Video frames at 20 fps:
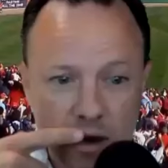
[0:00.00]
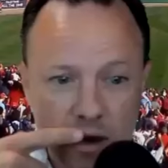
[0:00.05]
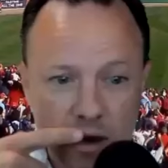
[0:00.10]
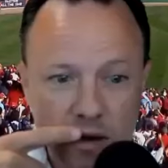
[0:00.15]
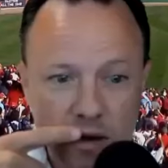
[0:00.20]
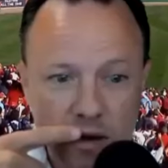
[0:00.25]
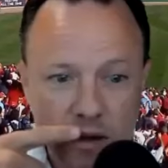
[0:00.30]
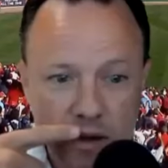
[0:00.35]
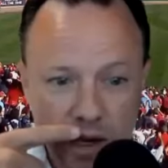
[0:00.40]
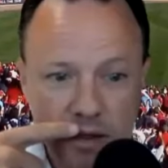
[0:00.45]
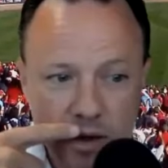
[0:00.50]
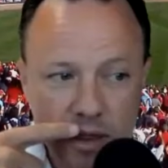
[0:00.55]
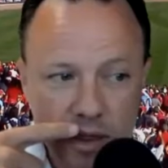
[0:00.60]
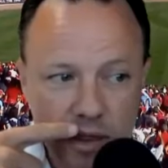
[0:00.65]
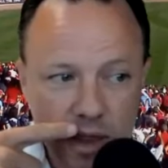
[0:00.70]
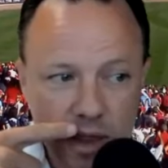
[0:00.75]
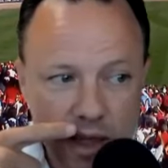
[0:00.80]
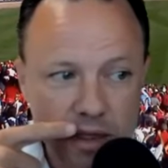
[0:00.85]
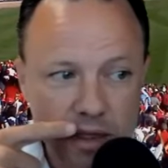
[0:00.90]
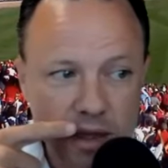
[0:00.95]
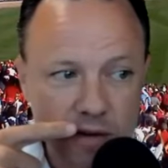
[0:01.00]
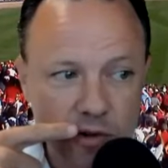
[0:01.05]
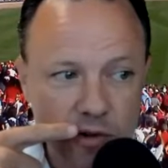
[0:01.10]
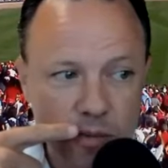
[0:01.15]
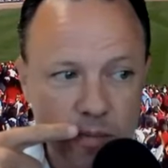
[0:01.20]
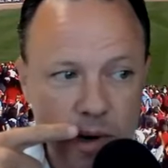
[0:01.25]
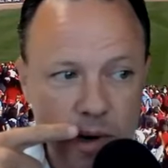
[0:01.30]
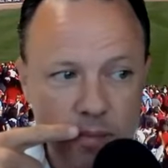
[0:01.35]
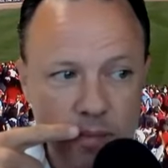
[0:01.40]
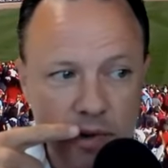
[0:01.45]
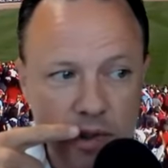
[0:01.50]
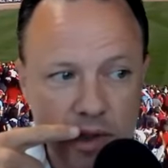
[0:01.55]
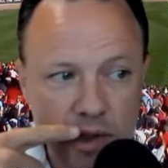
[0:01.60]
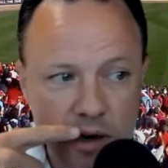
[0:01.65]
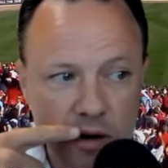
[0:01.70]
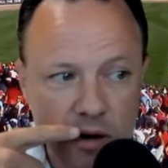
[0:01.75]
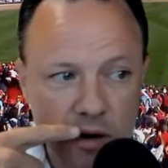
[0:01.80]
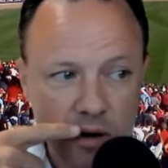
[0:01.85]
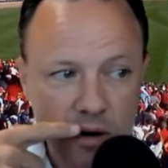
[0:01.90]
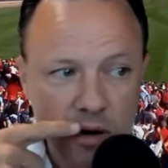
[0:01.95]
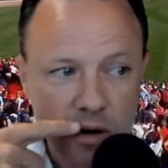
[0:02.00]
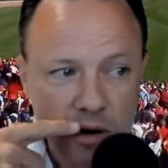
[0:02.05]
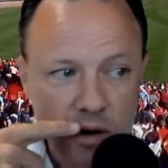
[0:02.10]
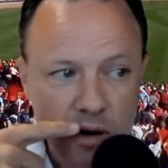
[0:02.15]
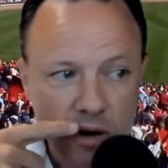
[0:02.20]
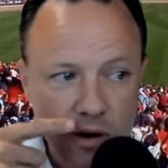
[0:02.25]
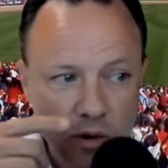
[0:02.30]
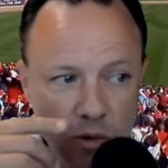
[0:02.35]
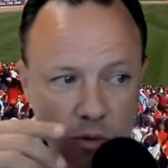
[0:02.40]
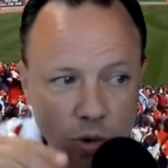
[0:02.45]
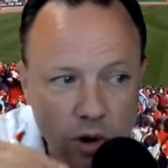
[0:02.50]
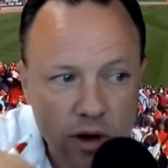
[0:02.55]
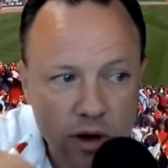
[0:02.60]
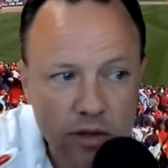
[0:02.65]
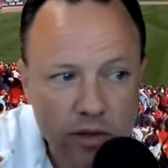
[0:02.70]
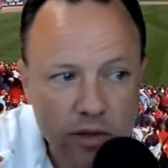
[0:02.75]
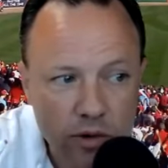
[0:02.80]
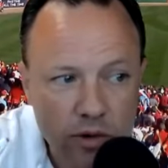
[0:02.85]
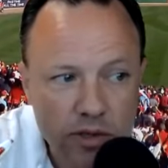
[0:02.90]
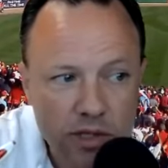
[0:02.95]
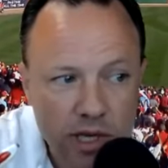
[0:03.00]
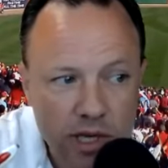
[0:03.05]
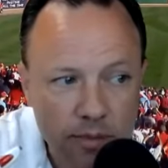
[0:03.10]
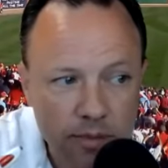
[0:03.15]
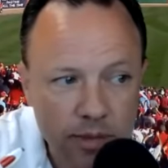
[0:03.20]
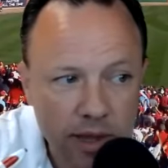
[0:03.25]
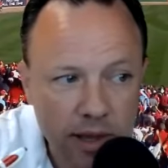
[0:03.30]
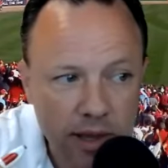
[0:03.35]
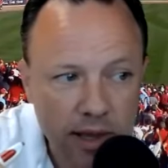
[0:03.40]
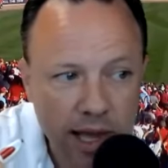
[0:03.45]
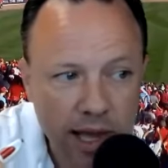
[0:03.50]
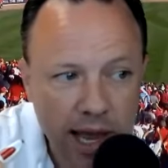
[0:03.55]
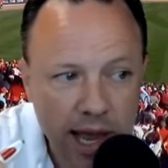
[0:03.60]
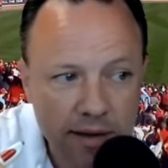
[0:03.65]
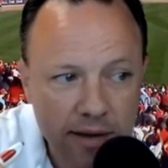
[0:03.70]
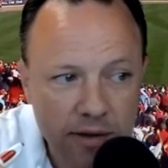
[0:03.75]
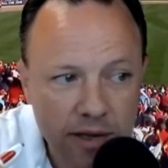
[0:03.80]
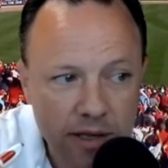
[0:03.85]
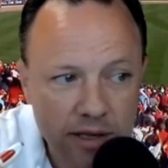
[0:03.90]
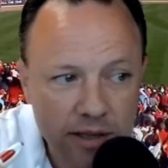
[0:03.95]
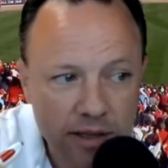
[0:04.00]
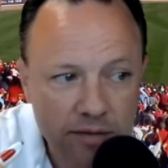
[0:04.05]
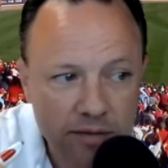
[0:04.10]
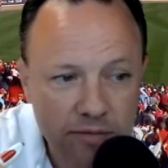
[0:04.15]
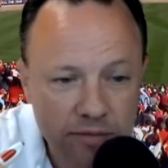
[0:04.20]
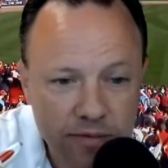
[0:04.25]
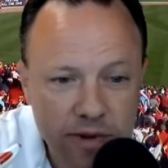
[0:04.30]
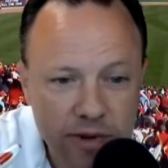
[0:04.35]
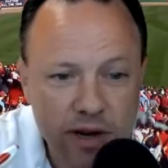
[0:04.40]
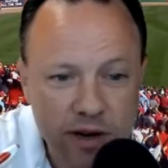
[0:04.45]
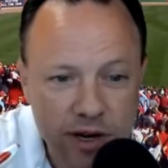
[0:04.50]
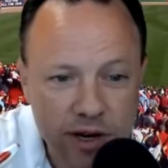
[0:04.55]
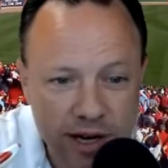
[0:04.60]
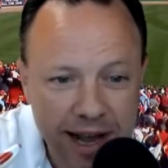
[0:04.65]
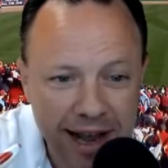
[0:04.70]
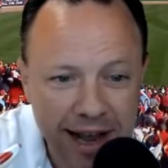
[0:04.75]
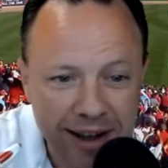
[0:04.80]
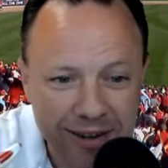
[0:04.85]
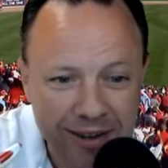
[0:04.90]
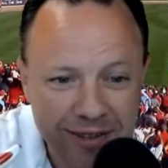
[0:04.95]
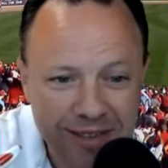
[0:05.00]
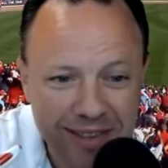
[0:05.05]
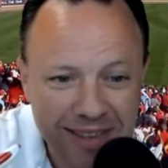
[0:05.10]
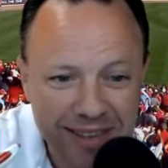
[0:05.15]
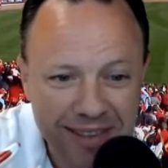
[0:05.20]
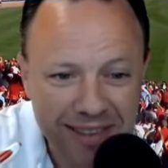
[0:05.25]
Yeah. So I, I think for people that are working through something, they haven't figured it out.